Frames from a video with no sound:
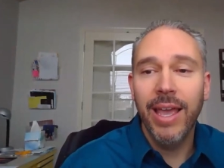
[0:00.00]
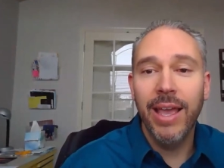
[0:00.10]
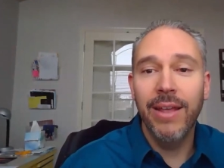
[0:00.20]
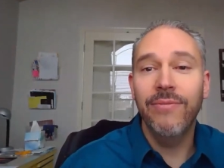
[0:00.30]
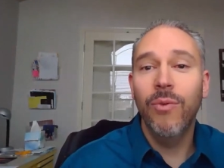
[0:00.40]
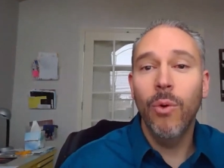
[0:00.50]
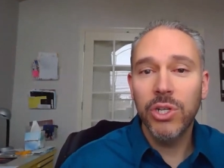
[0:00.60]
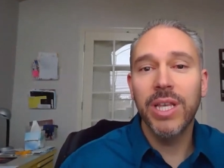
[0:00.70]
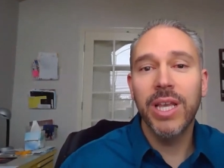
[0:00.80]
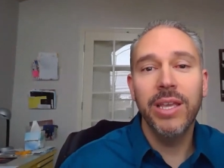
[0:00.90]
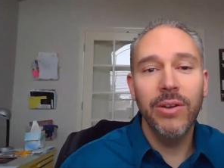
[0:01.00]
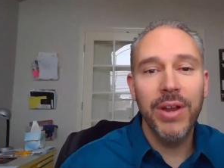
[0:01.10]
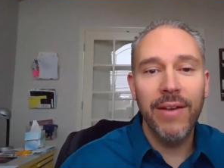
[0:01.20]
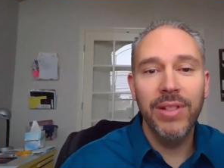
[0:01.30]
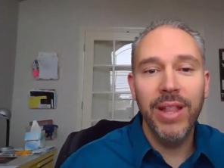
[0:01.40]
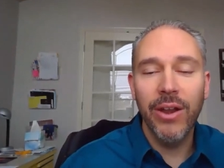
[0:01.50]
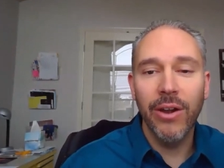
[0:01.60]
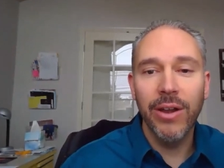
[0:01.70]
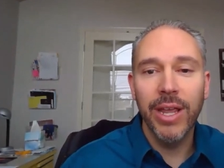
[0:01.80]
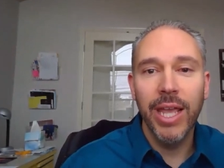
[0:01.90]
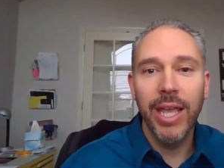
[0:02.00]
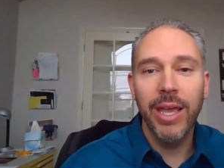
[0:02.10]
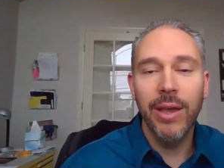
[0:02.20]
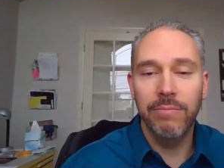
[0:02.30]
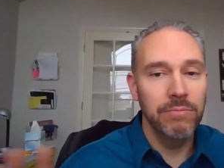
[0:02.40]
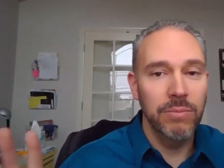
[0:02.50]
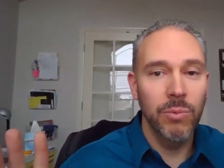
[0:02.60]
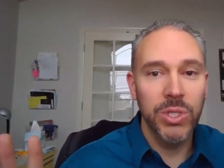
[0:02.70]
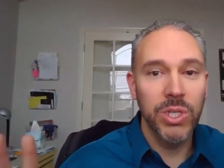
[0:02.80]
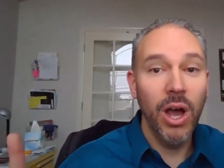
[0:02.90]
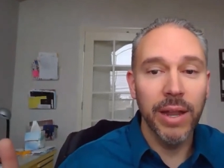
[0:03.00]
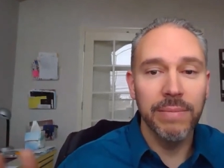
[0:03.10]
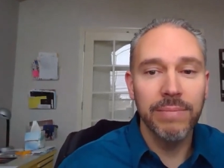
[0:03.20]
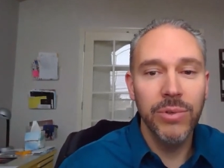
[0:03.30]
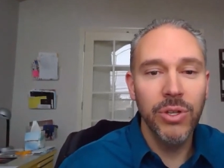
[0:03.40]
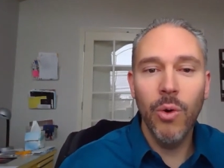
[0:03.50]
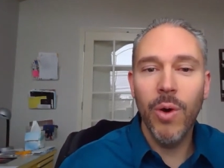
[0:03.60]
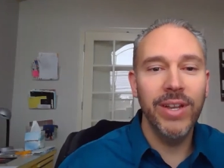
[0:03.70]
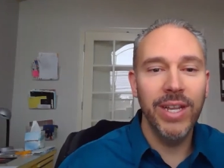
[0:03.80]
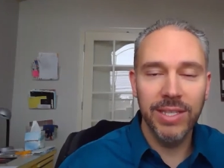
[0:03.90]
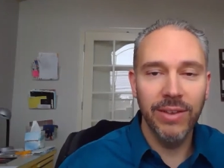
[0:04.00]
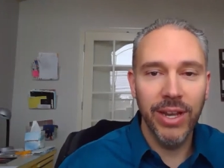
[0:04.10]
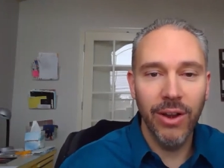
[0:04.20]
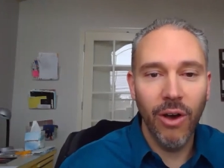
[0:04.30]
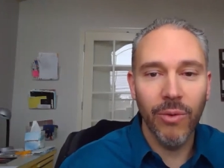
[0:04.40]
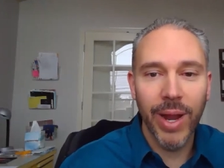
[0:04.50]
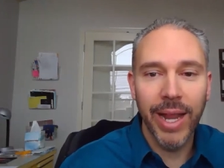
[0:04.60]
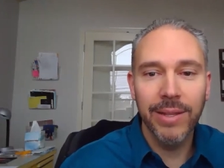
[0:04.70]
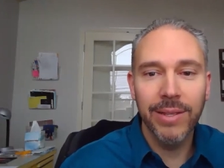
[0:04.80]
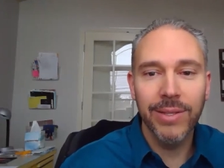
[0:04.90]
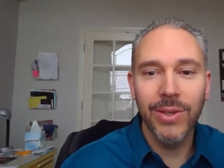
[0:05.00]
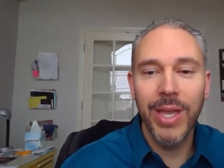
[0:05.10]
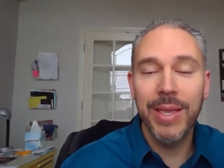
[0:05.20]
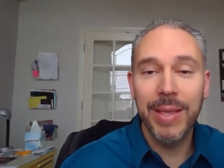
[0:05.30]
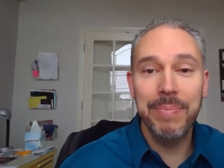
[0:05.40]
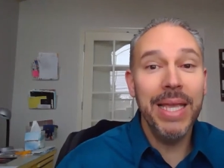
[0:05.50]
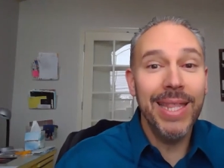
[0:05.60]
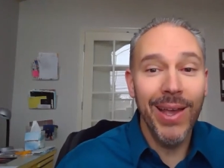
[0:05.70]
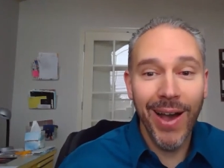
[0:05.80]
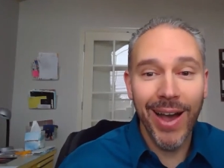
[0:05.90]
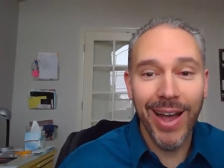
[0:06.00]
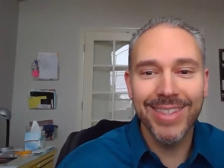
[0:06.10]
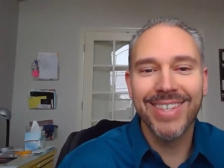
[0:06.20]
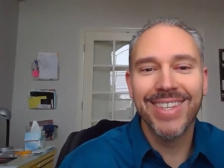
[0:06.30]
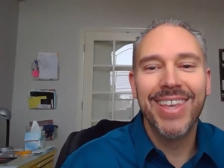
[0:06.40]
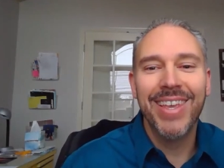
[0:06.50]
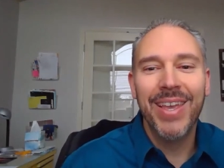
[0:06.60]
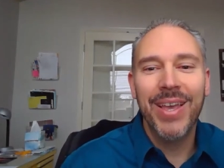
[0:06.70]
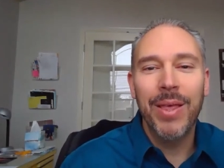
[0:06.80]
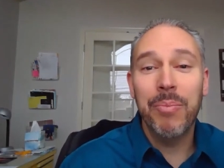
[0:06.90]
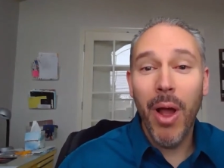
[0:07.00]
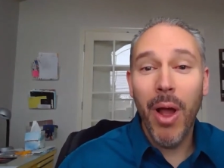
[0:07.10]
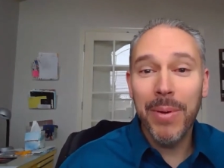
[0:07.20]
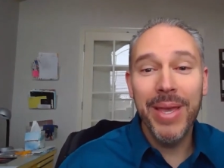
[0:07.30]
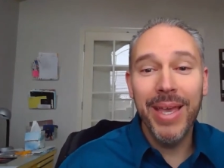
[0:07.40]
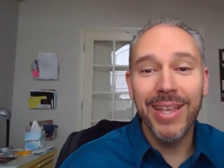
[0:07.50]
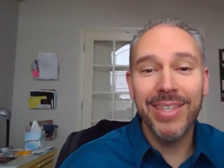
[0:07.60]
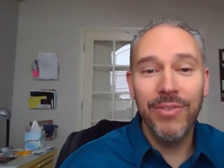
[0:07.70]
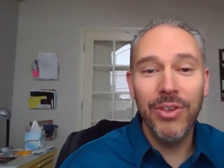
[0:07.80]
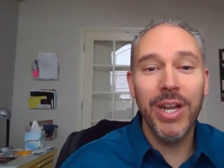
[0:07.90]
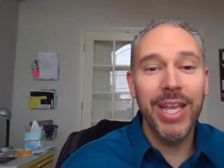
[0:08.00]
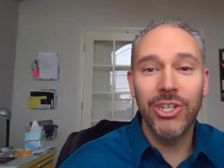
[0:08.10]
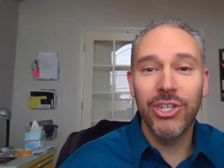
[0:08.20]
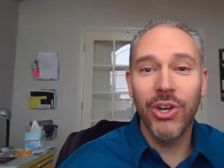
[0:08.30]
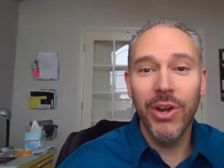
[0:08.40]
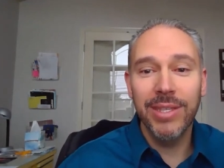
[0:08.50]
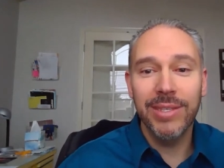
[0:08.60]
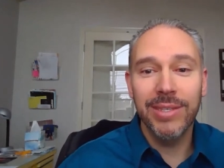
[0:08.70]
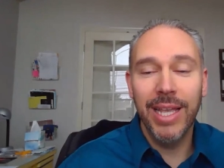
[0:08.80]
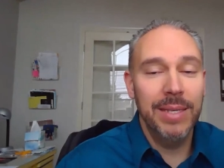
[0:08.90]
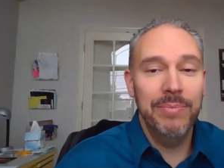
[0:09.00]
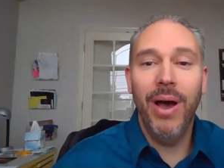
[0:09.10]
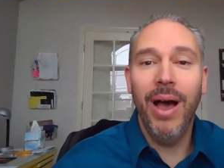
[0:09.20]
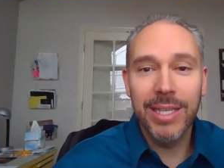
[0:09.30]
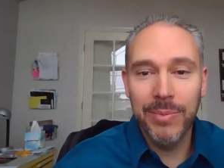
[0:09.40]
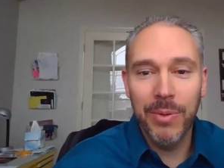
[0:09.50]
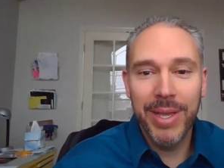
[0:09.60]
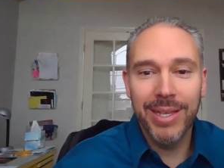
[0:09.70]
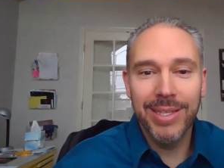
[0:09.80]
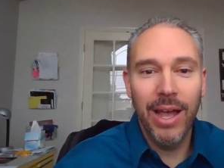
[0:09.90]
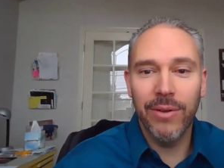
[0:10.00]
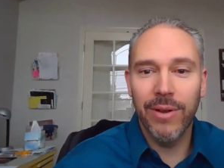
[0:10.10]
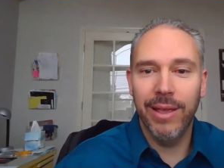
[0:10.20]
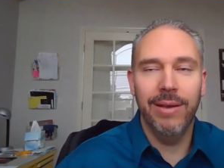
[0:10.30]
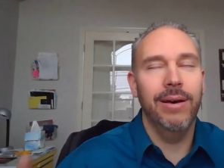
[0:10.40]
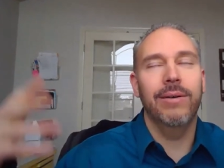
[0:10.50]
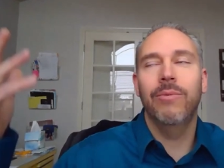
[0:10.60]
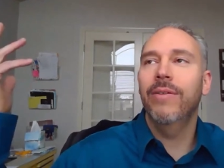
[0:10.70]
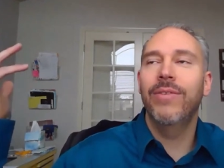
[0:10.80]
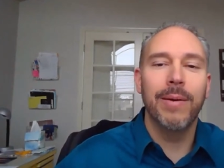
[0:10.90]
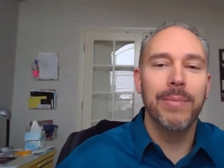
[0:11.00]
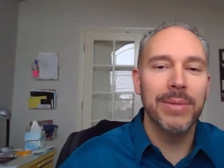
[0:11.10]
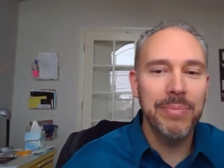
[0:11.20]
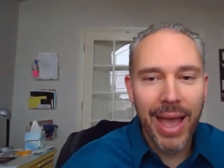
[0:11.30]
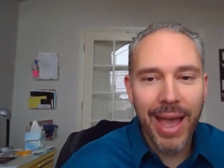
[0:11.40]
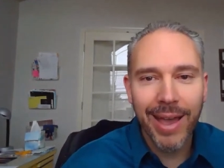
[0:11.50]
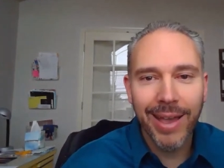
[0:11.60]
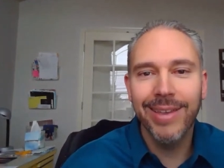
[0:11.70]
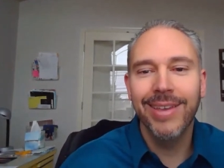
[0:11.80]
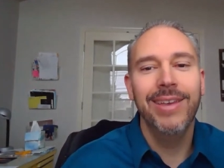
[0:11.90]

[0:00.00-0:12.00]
And fortunately, a year and a half later, it was gone. No evidence of it at all, right? So he beat the odds problem is if you try to get insurance, it's impossible because now they're like, oh, what if it comes back?